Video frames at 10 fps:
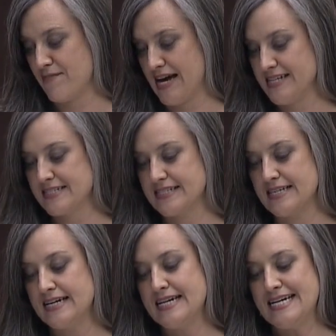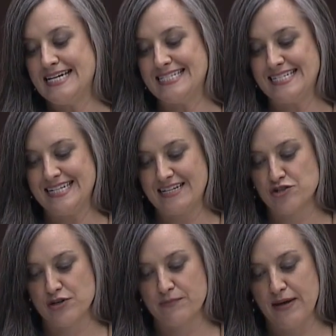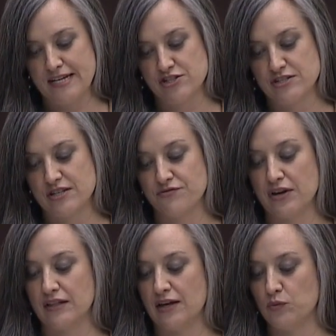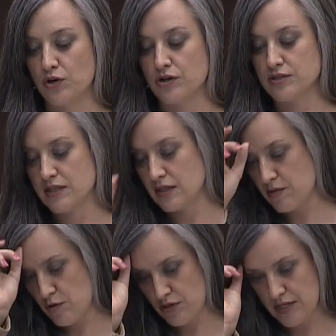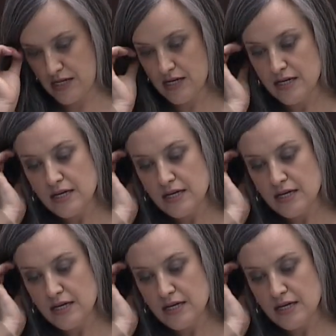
masks, is endangering patients and frontline workers in the community.